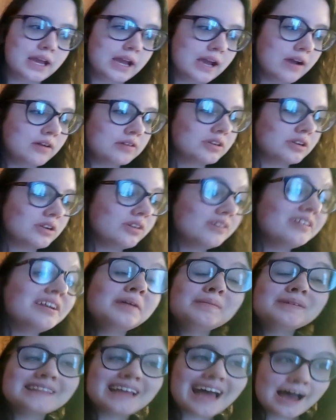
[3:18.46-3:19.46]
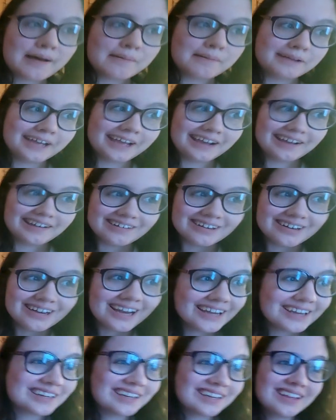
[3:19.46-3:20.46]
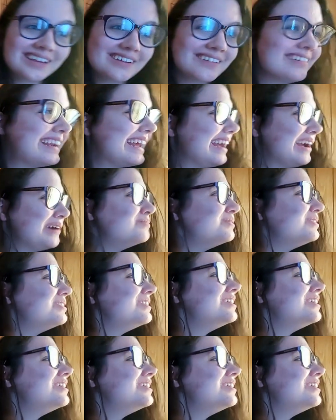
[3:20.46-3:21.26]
character her name is abigail i didn't say her name